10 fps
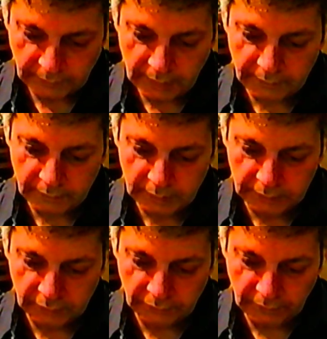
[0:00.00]
5,
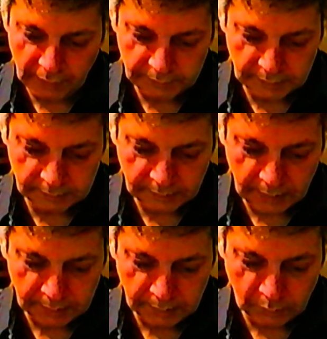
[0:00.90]
e.g. 5
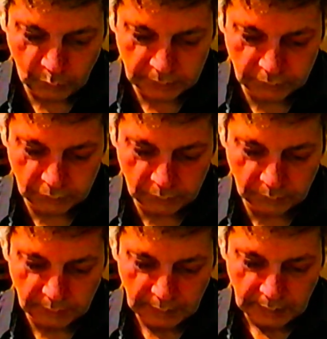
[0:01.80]
deciding what to
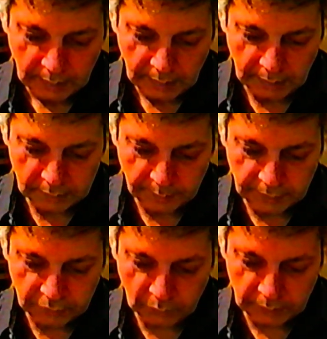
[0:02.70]
do, and the
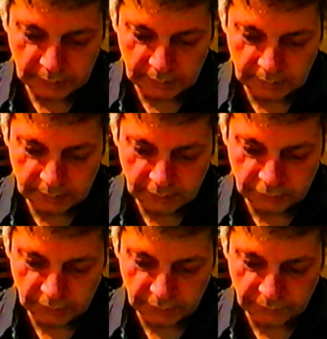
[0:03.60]
majority
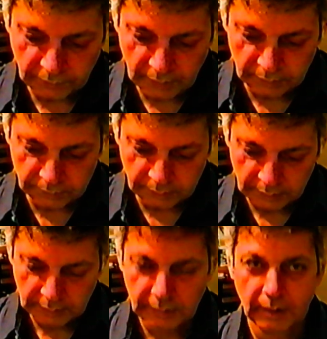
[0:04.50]
decision is followed,
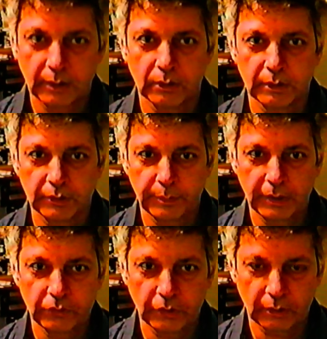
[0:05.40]
like on the
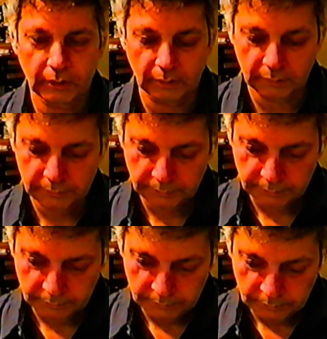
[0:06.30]
space shuttle?
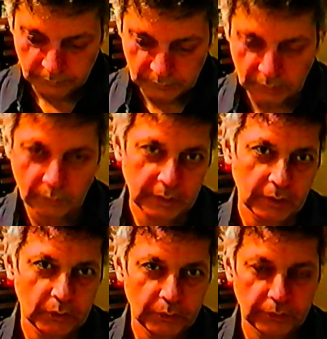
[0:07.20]
Well,
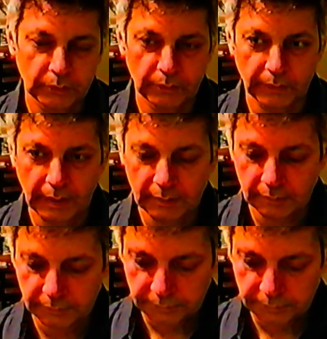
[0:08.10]
they used to do that.